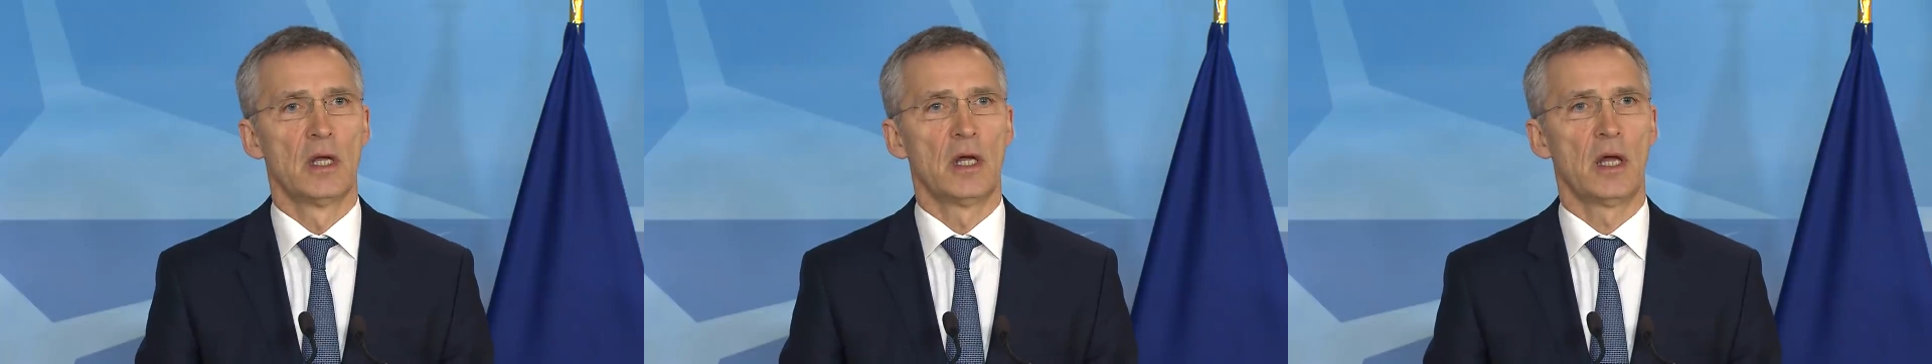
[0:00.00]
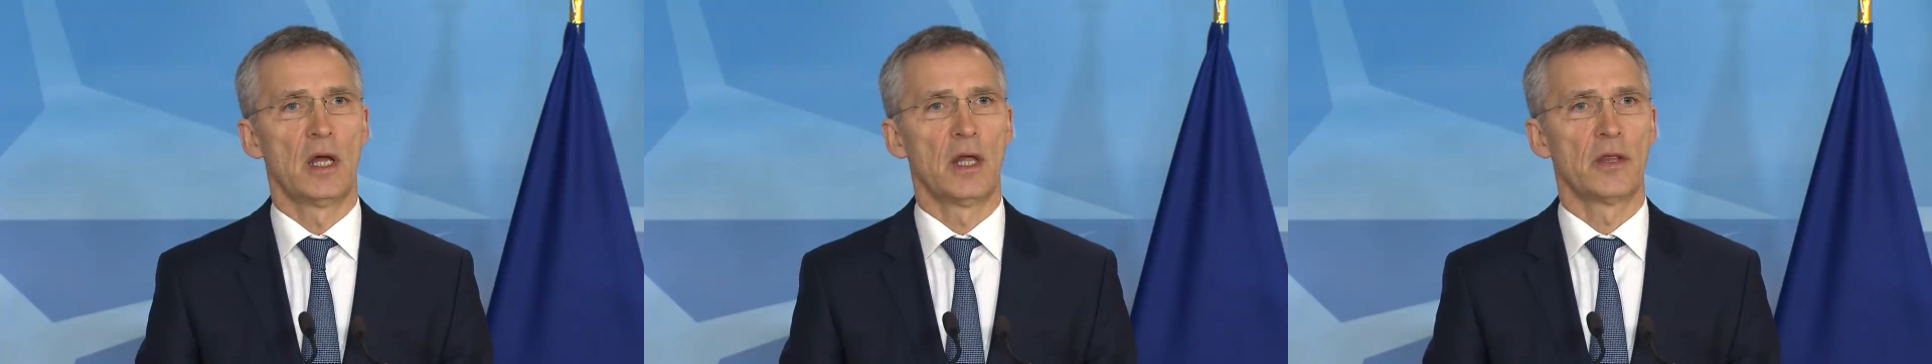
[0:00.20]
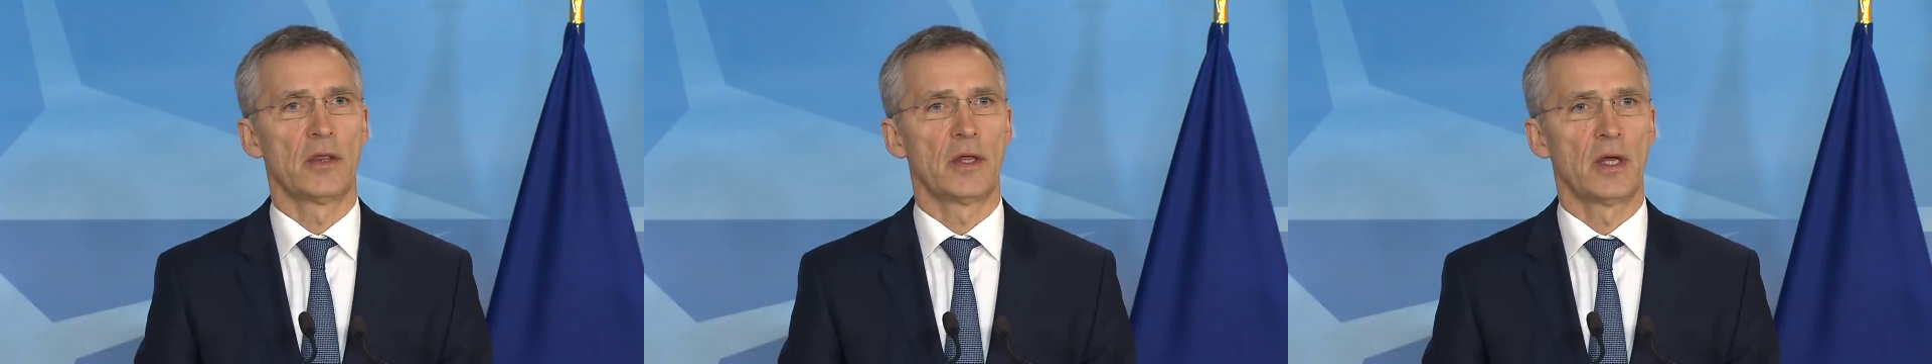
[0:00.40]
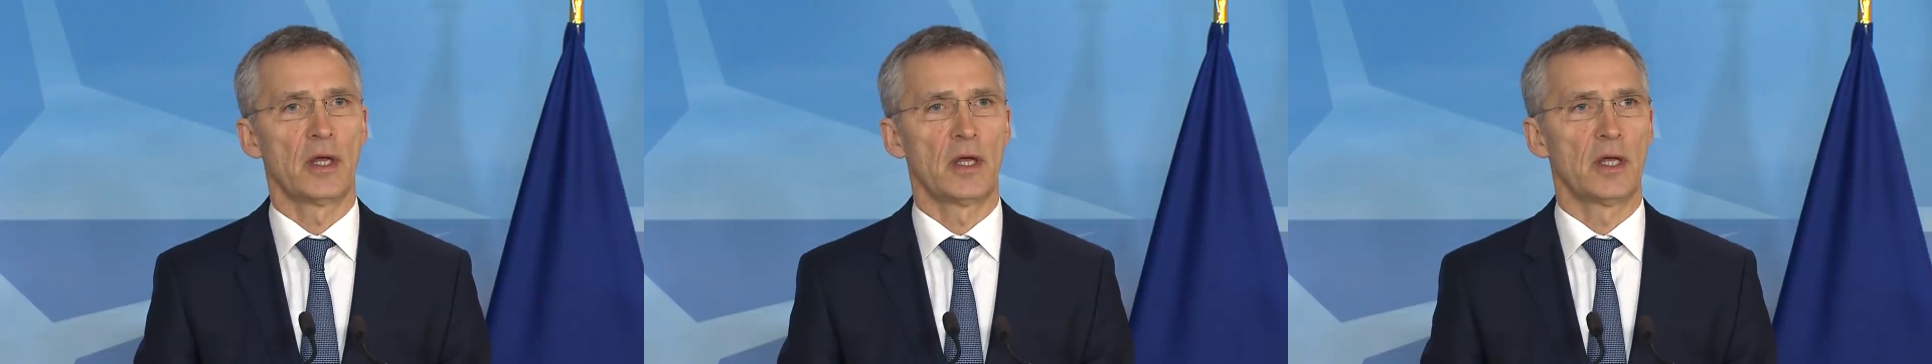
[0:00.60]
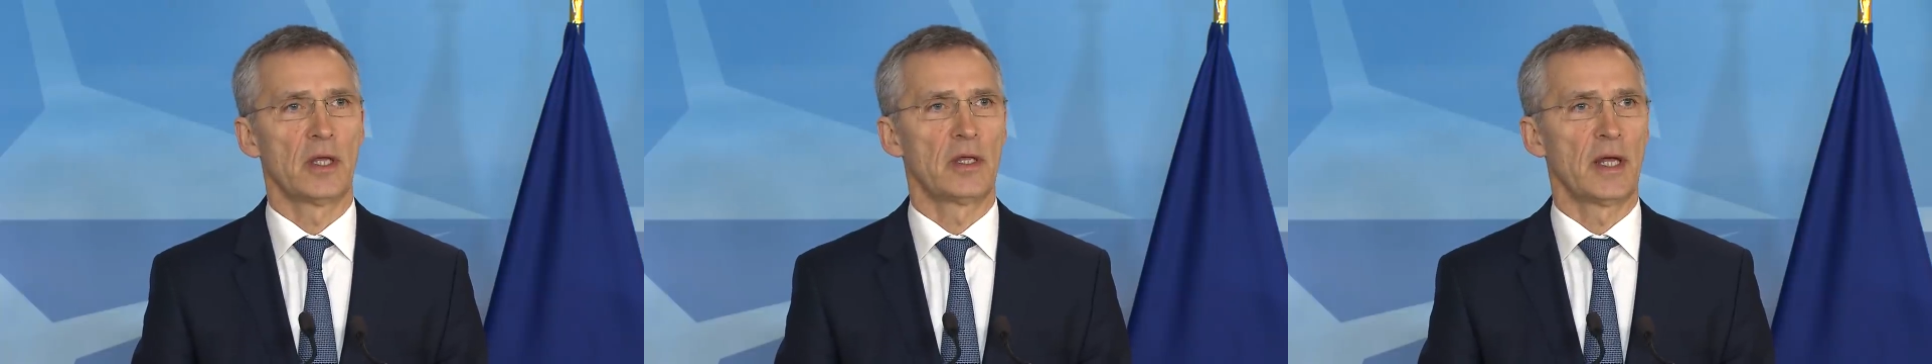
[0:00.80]
and
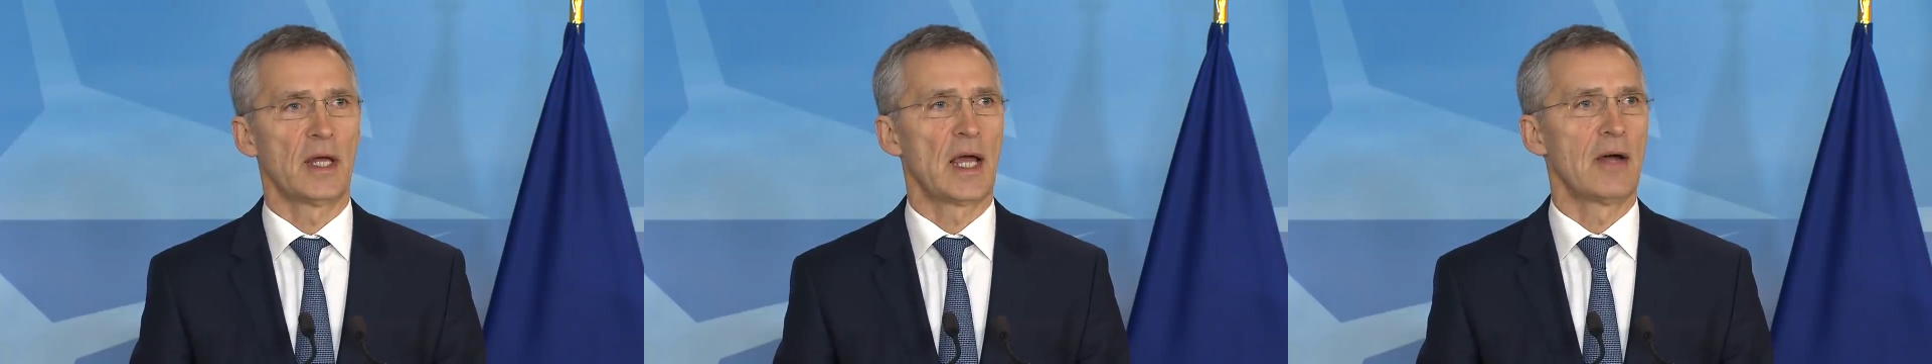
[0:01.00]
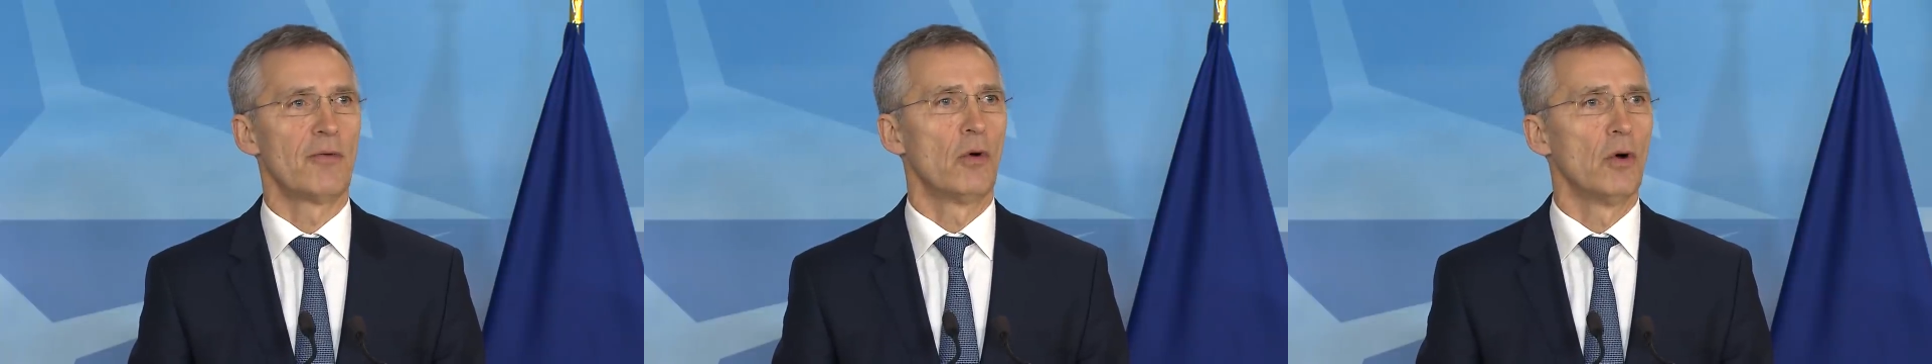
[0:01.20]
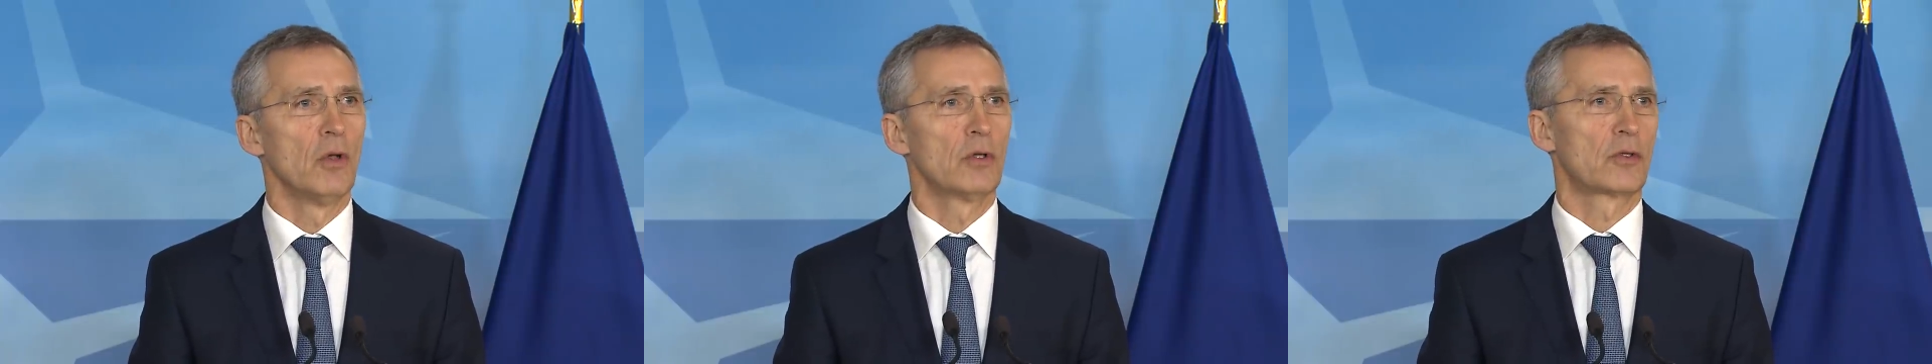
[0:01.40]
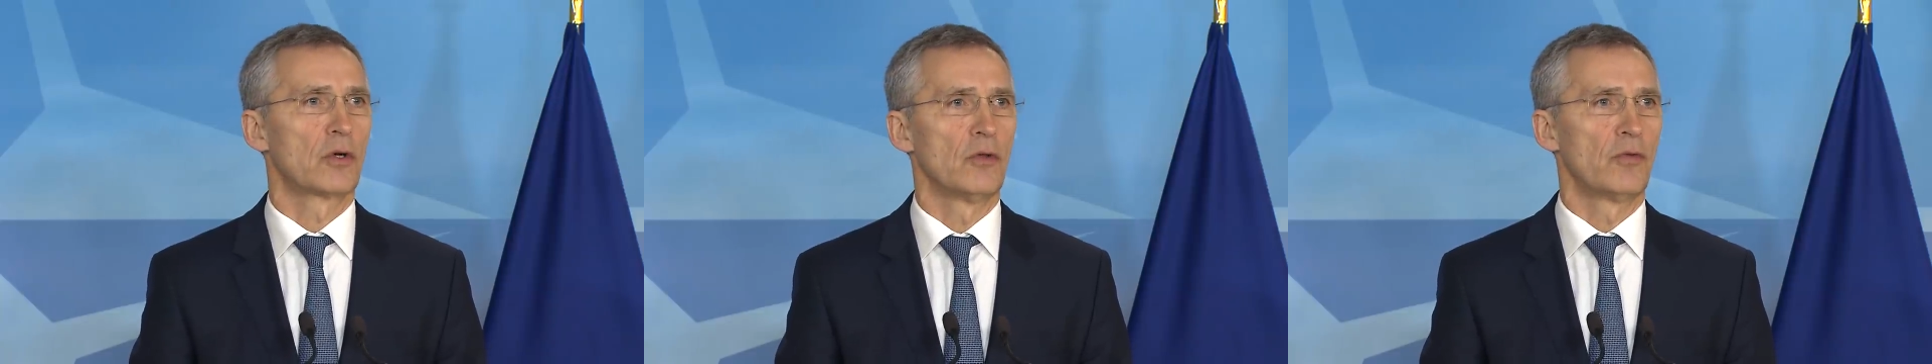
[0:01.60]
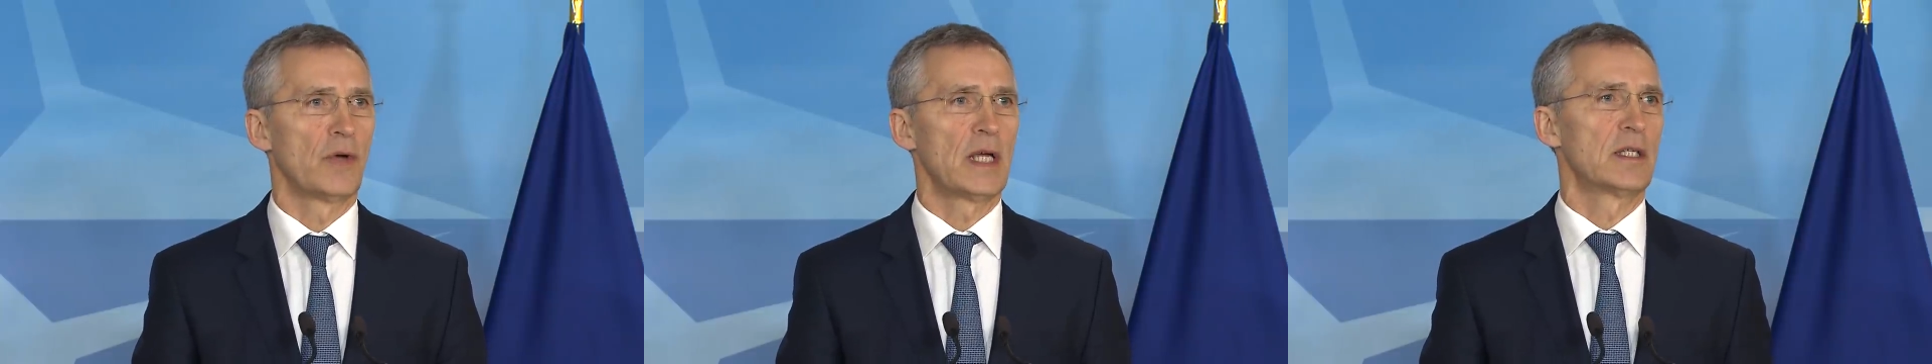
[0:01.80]
they have all
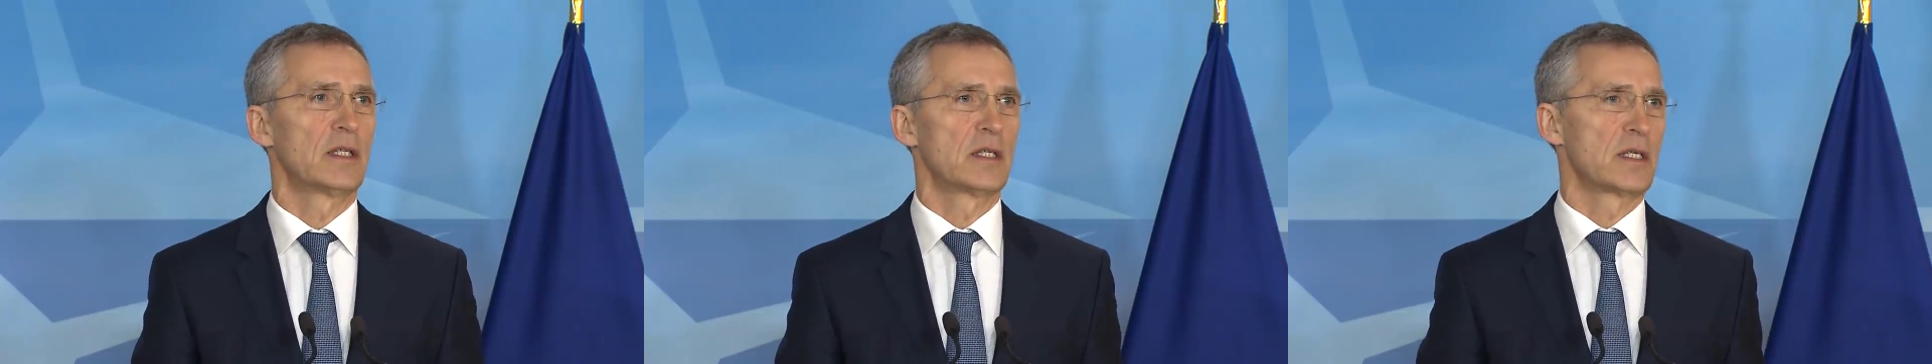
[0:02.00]
conveyed